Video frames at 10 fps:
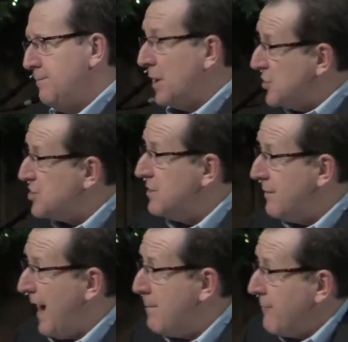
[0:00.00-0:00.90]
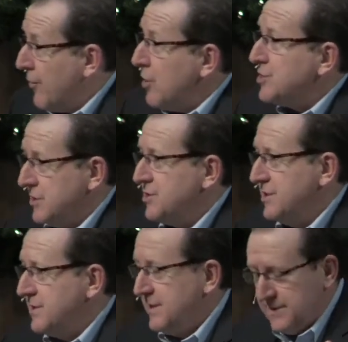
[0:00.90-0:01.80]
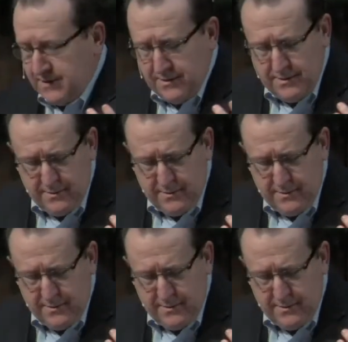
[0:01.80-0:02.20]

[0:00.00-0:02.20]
Because she, I'm a virgin, she says.